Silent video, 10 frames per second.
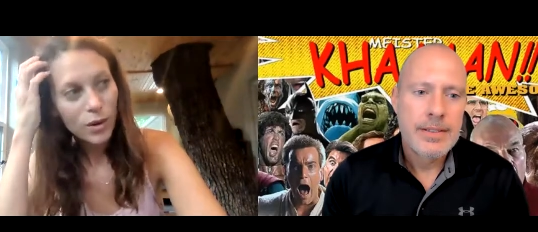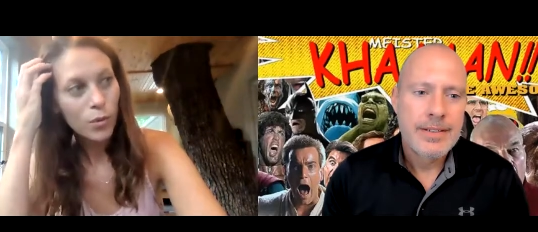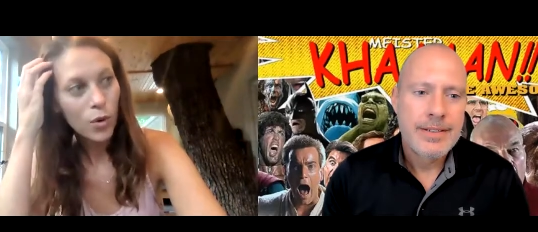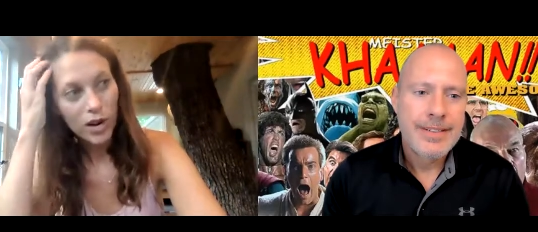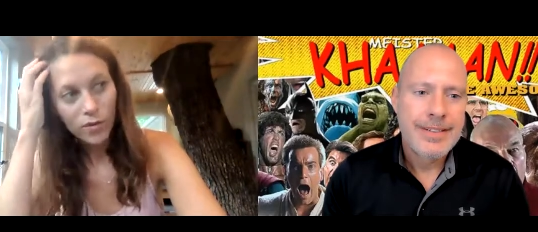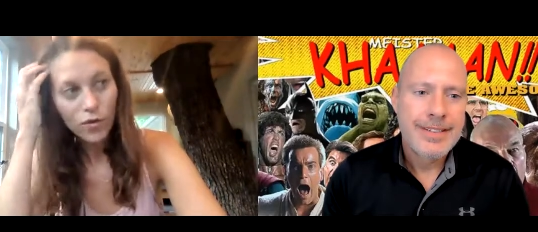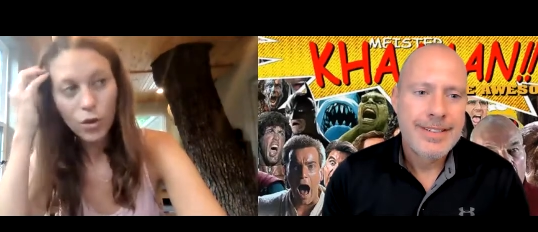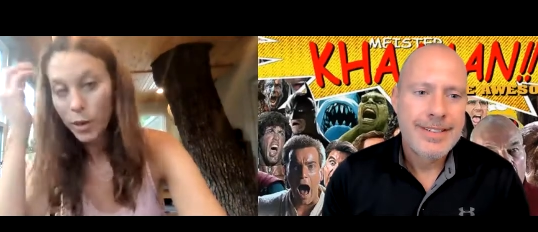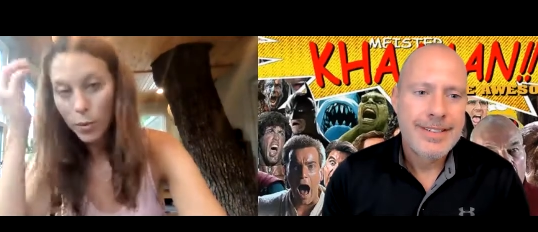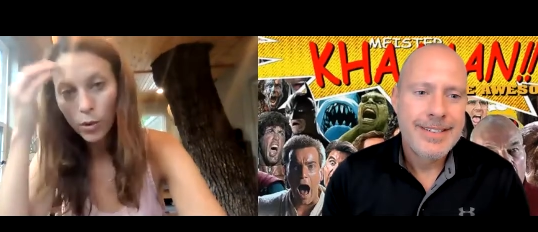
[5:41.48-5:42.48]
Speaker 1: quite a
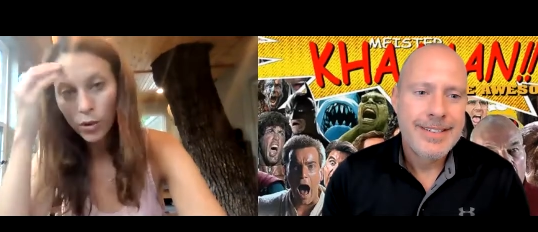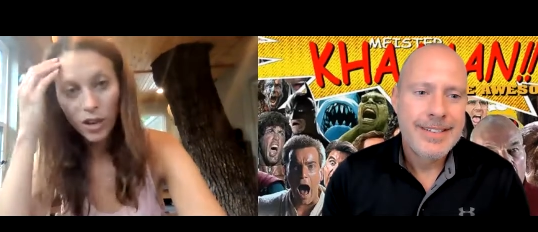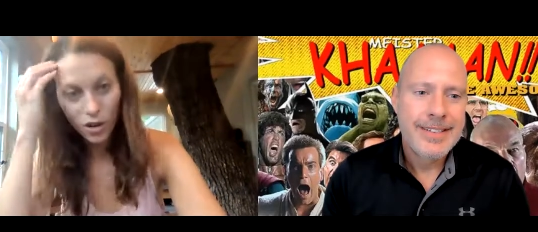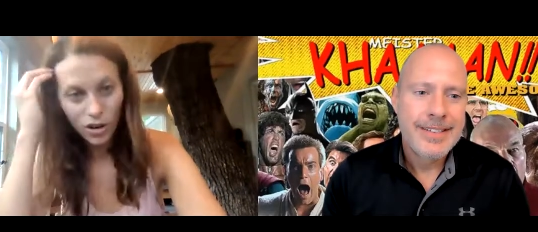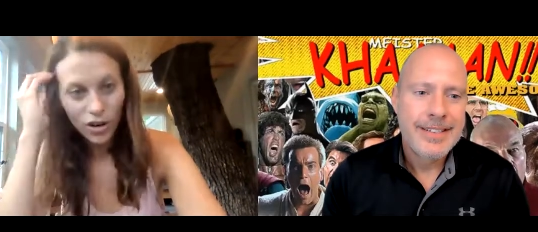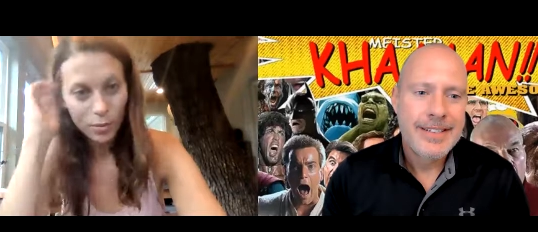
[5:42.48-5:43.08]
few people here